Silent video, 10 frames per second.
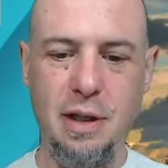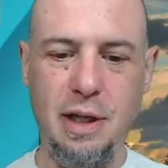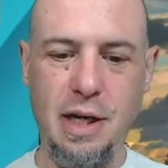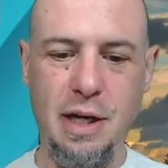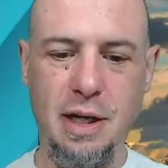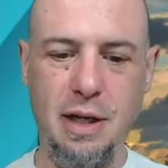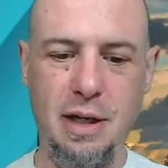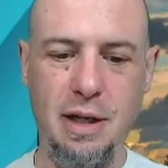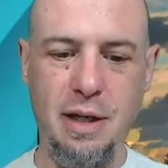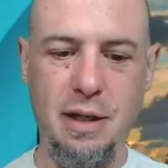
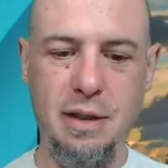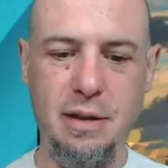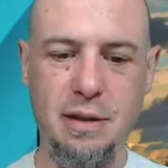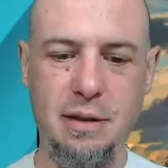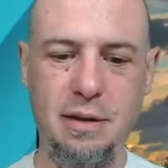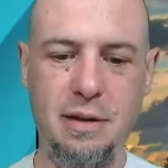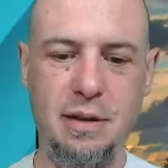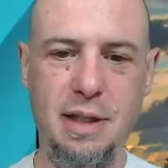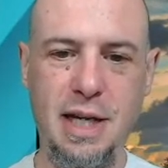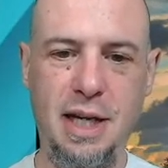uh,
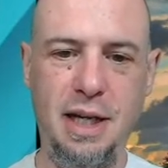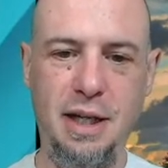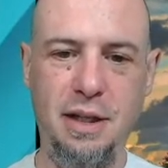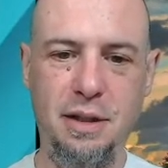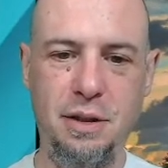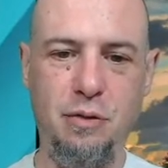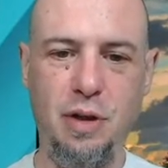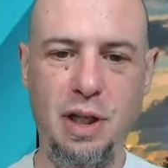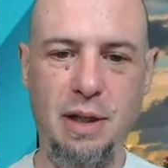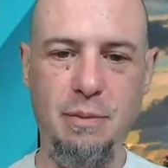delay
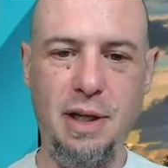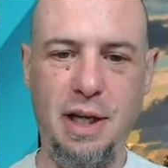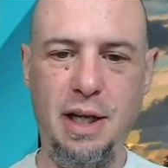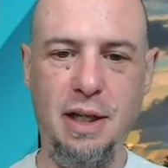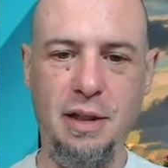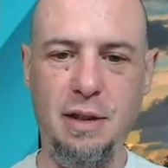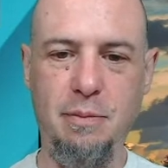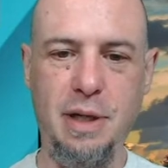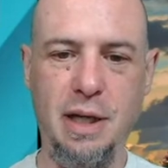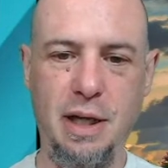stream end
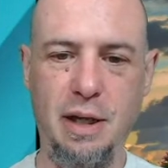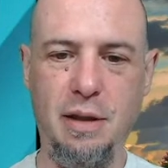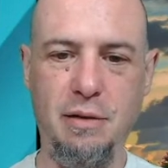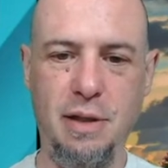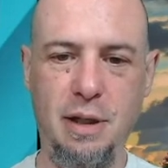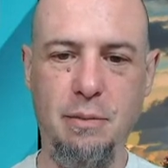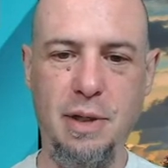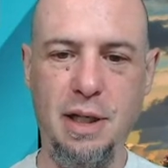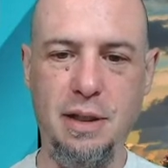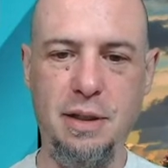by thirty
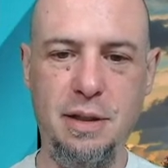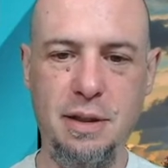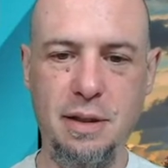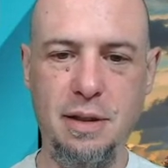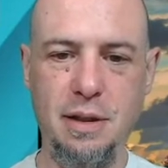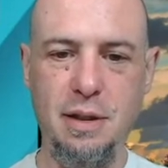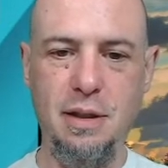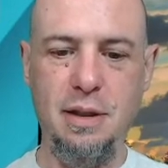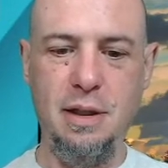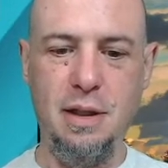minutes.
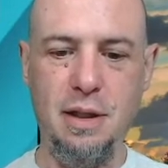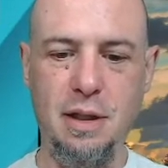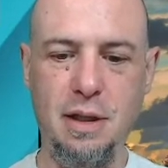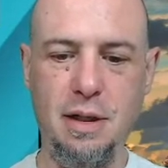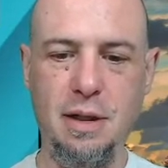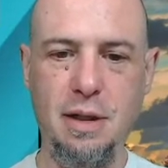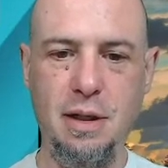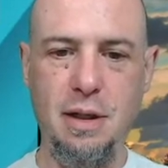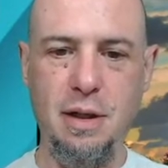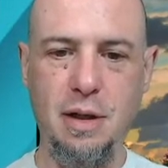Uh,
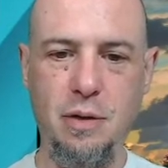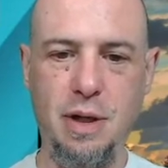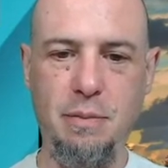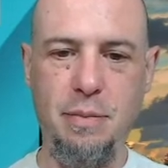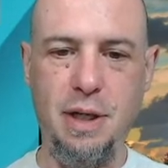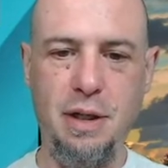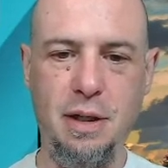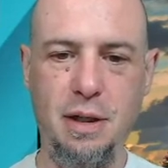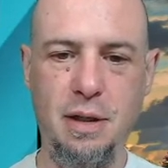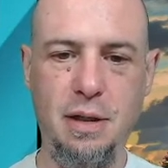quick
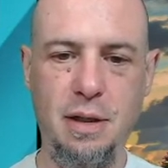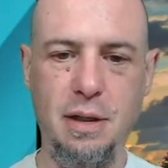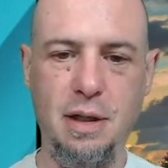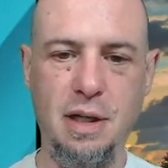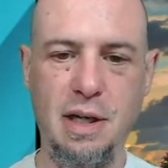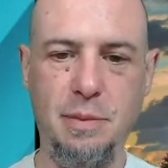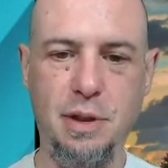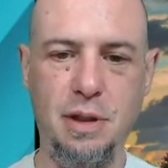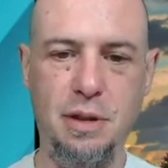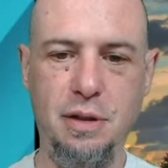button option